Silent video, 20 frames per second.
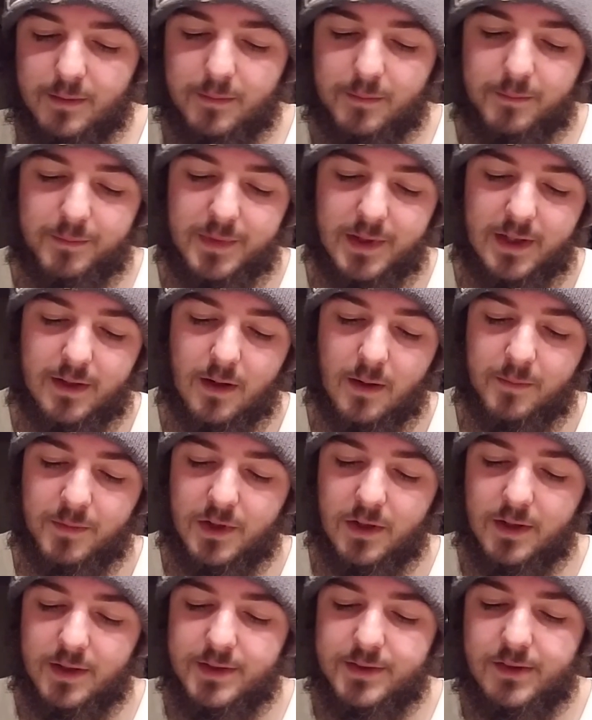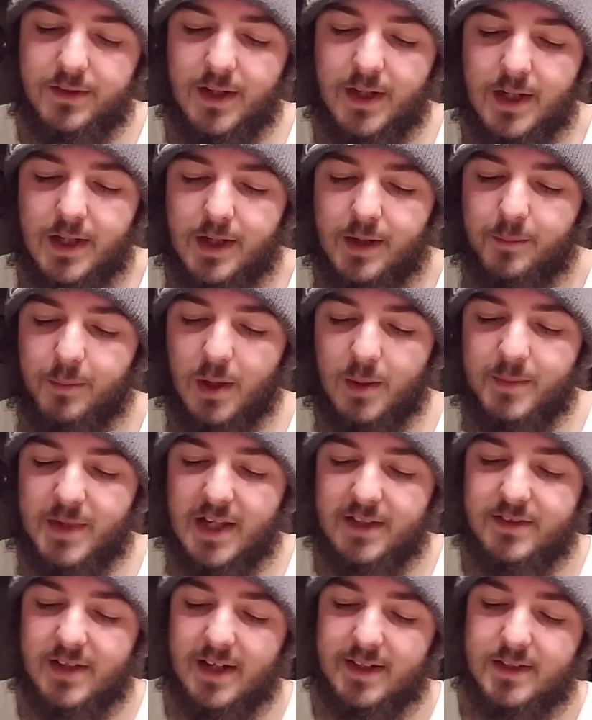become goods. By
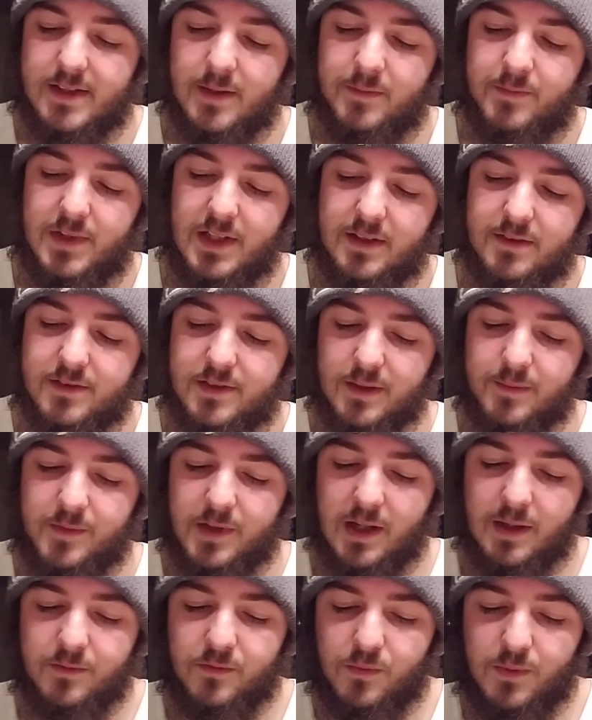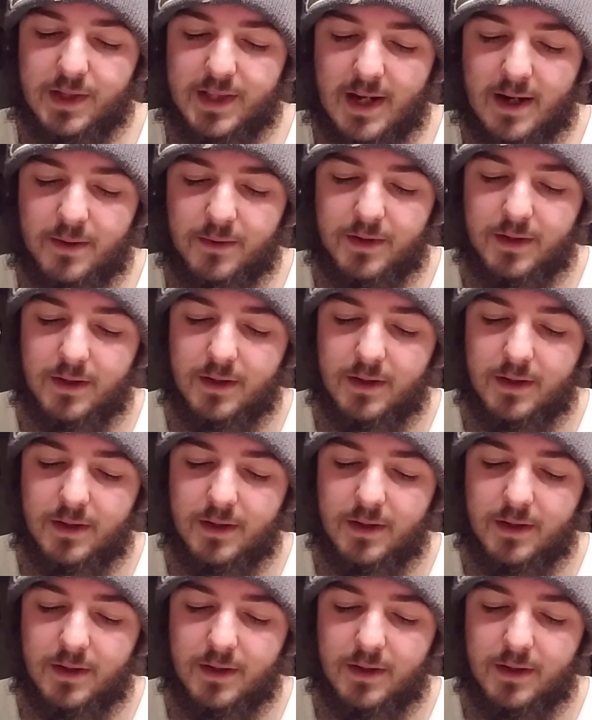man's activity, and sometimes without it,